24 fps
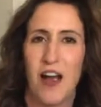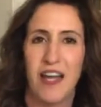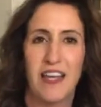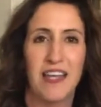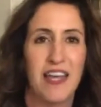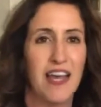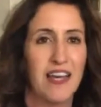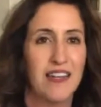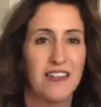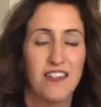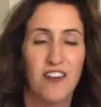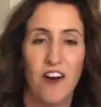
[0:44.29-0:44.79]
I
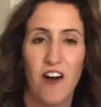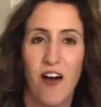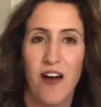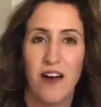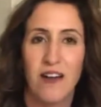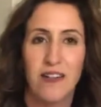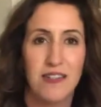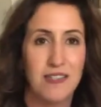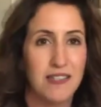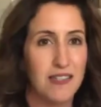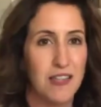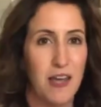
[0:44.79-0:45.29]
can't
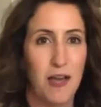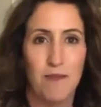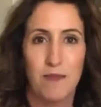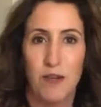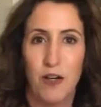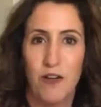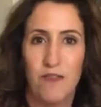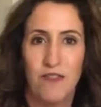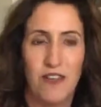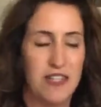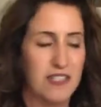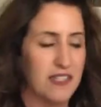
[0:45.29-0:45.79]
talk. See, I'm
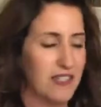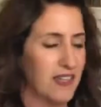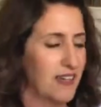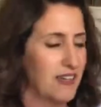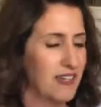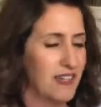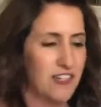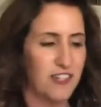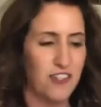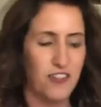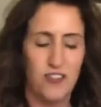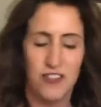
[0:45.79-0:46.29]
nervous. I
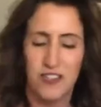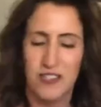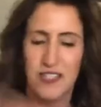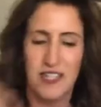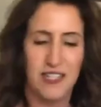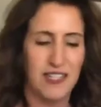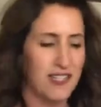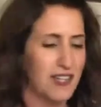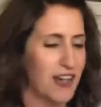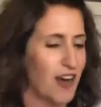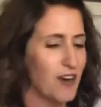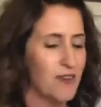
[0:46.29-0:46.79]
need to just
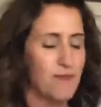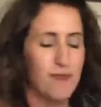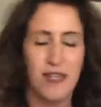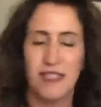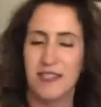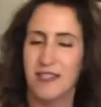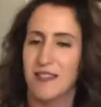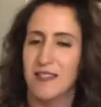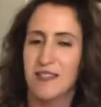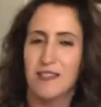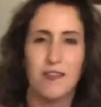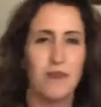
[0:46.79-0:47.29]
get it out of my
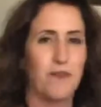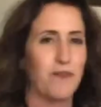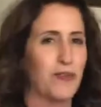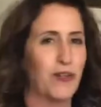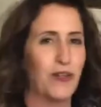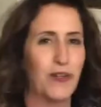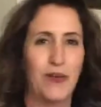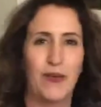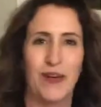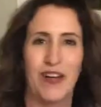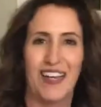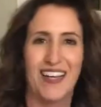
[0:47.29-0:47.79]
system
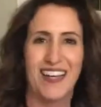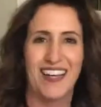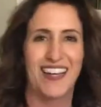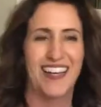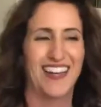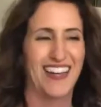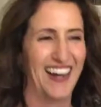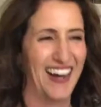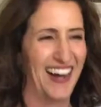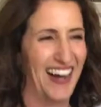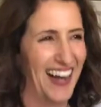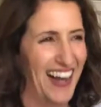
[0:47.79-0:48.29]
real quick.
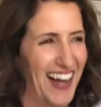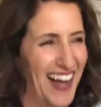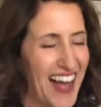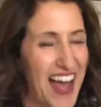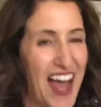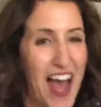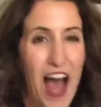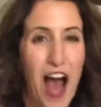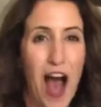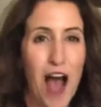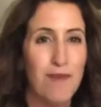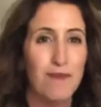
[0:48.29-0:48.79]

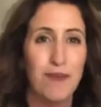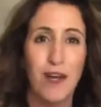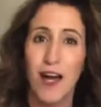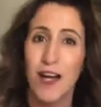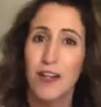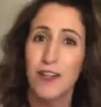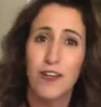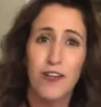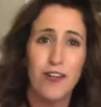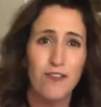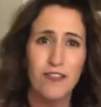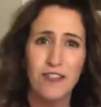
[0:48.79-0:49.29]
I'm
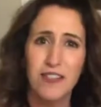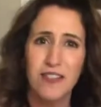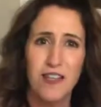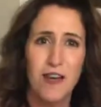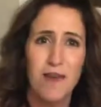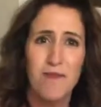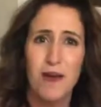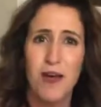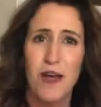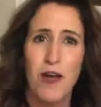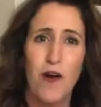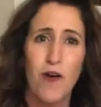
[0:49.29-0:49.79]
not nervous
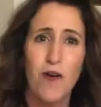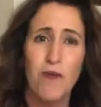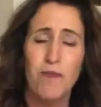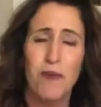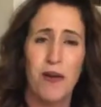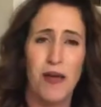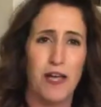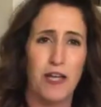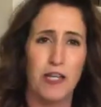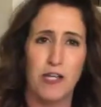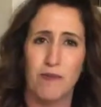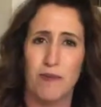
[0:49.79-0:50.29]
on my own
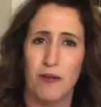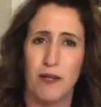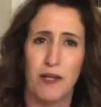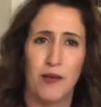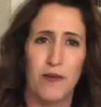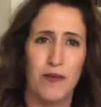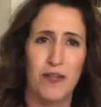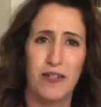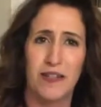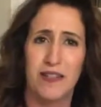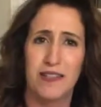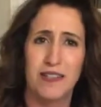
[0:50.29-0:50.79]
page, but
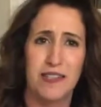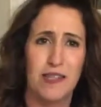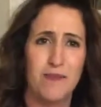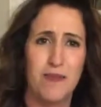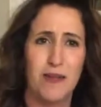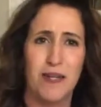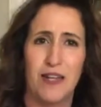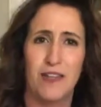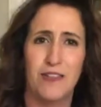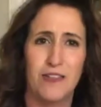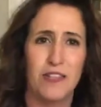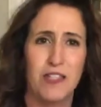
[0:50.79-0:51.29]
going on
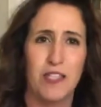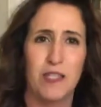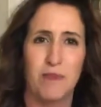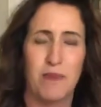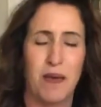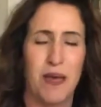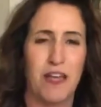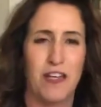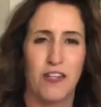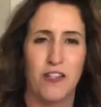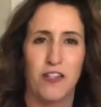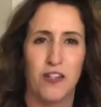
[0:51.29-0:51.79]
someone else's
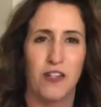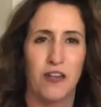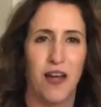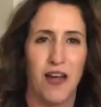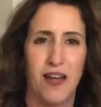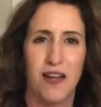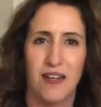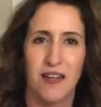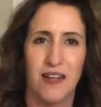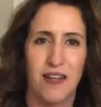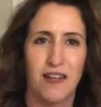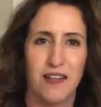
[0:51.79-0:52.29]
page, you
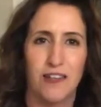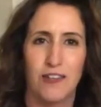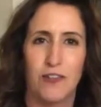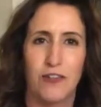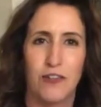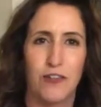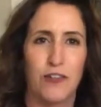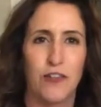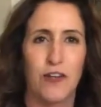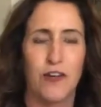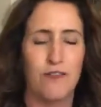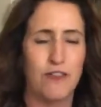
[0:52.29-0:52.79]
kind of get a
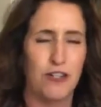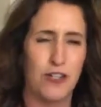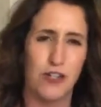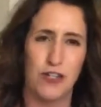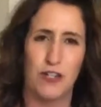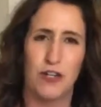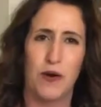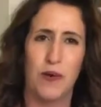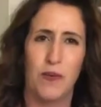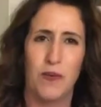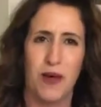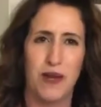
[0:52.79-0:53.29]
little nervous.
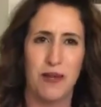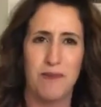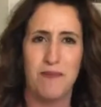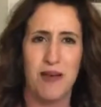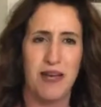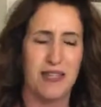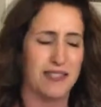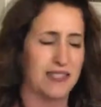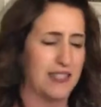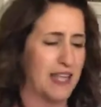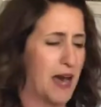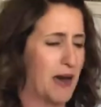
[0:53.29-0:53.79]
You don't want to
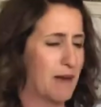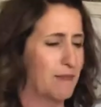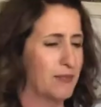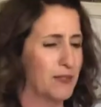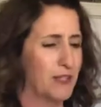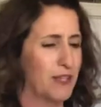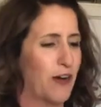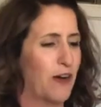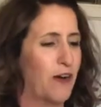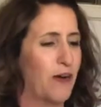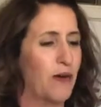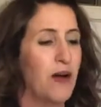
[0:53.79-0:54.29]
mess up.
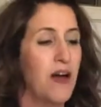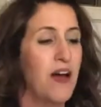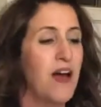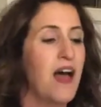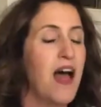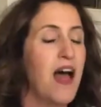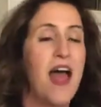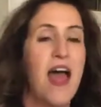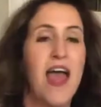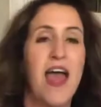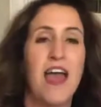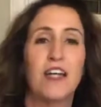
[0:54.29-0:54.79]
So
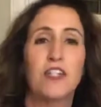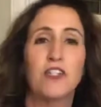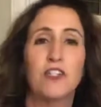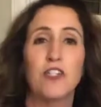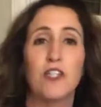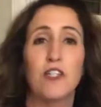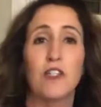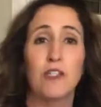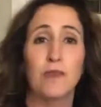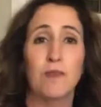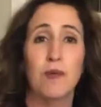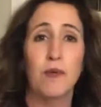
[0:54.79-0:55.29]

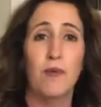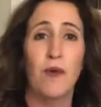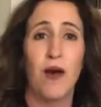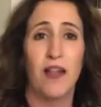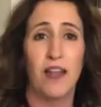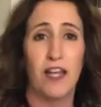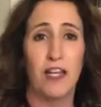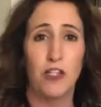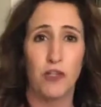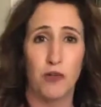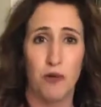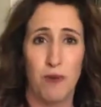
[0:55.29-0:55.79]
excuse me while
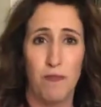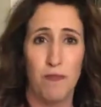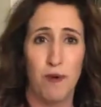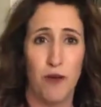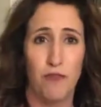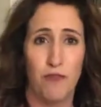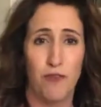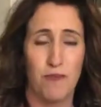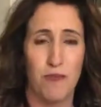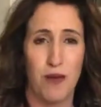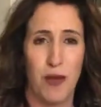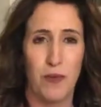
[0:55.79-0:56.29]
I trip
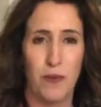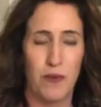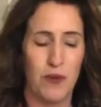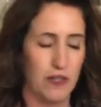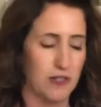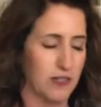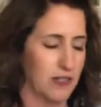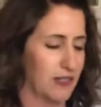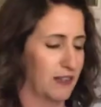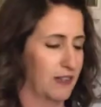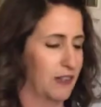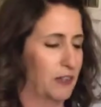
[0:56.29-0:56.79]
over my
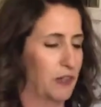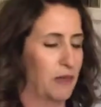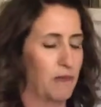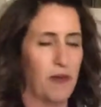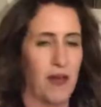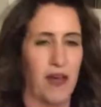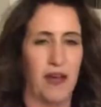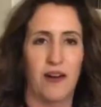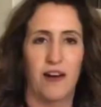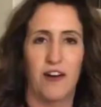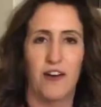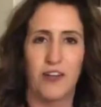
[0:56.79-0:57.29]
words a little
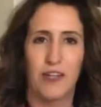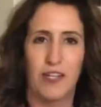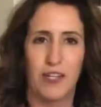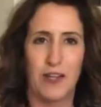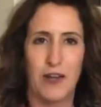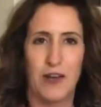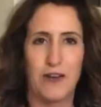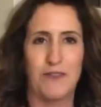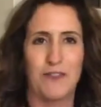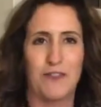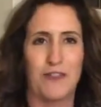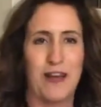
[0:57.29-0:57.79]
bit. I'll get
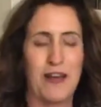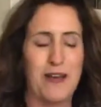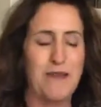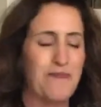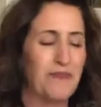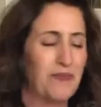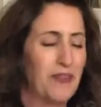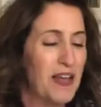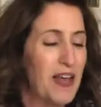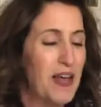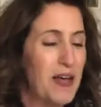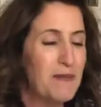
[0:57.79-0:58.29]
over it.
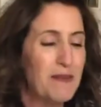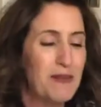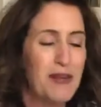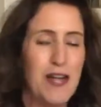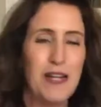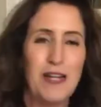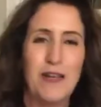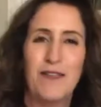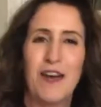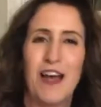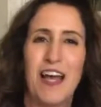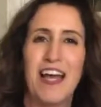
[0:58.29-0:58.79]
But
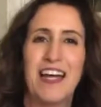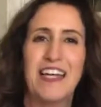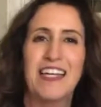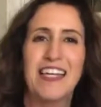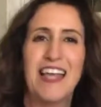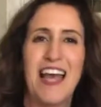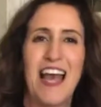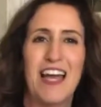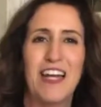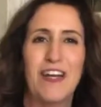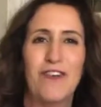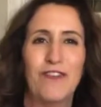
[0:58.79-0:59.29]
anyway,
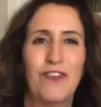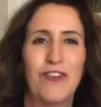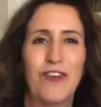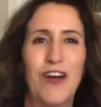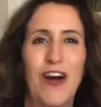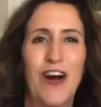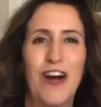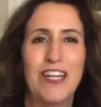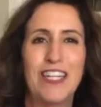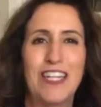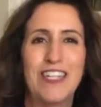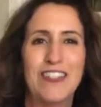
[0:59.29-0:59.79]
again, if you're
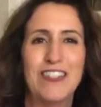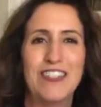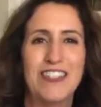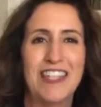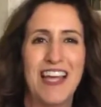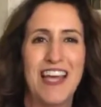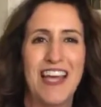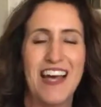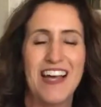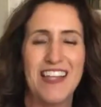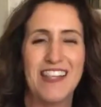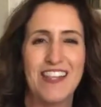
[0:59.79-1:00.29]
on here,
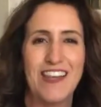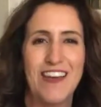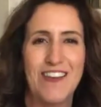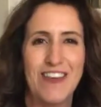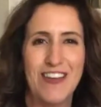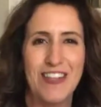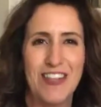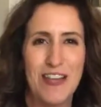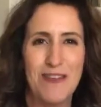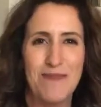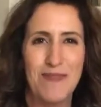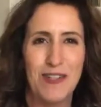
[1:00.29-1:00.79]
say hello
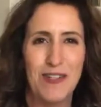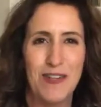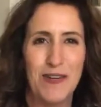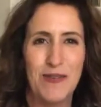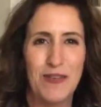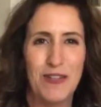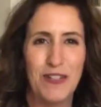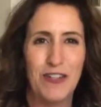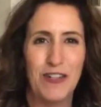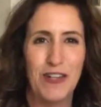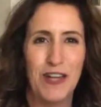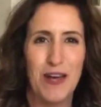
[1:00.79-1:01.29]
and let me know
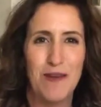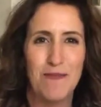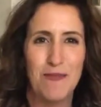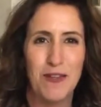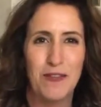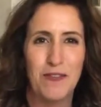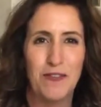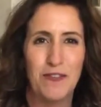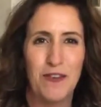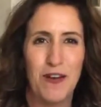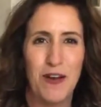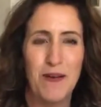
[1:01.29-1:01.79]
where you're
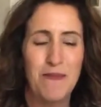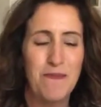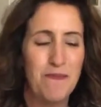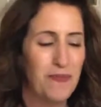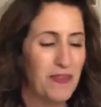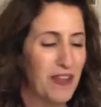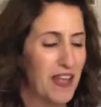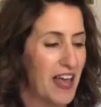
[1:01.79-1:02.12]
coming from.